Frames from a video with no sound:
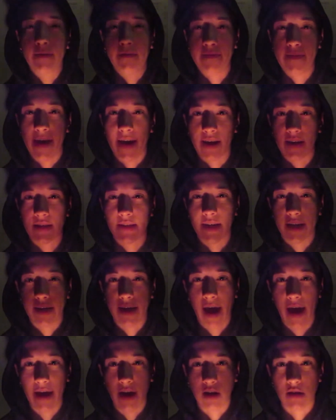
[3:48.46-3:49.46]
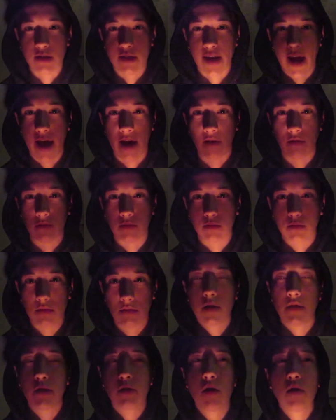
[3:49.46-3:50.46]
effect in Chaos Town.
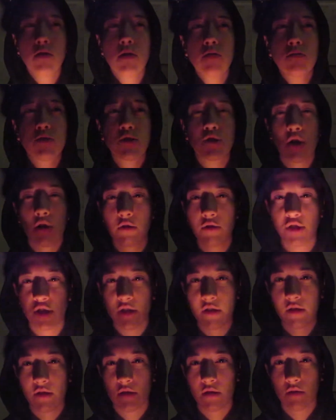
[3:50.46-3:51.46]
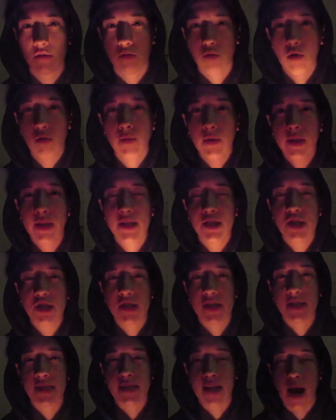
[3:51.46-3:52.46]
There are no churches or religious
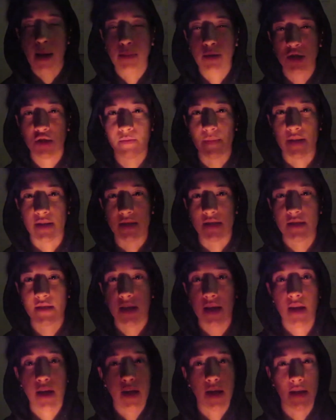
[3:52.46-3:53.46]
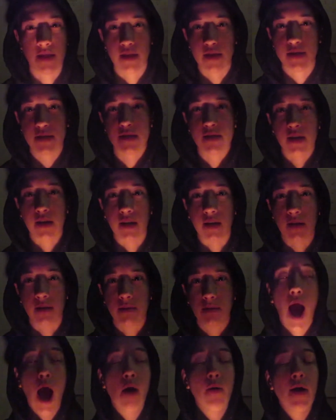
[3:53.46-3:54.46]
establishments in this city.
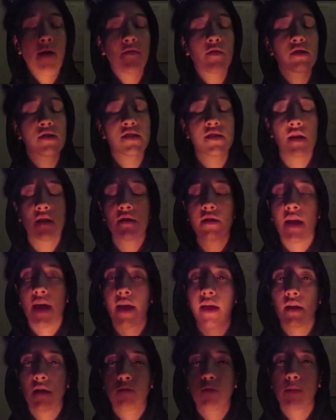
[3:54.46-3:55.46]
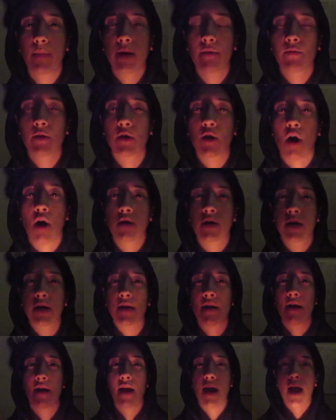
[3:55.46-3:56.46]
However, Sunday will be regarded
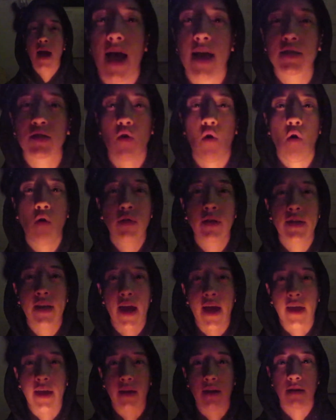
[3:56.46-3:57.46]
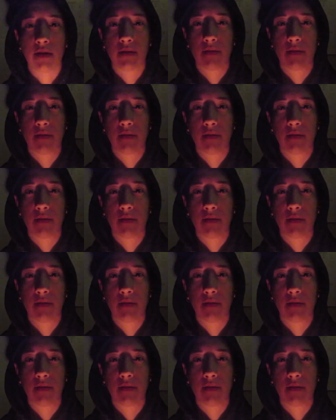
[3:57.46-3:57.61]
as a holy day.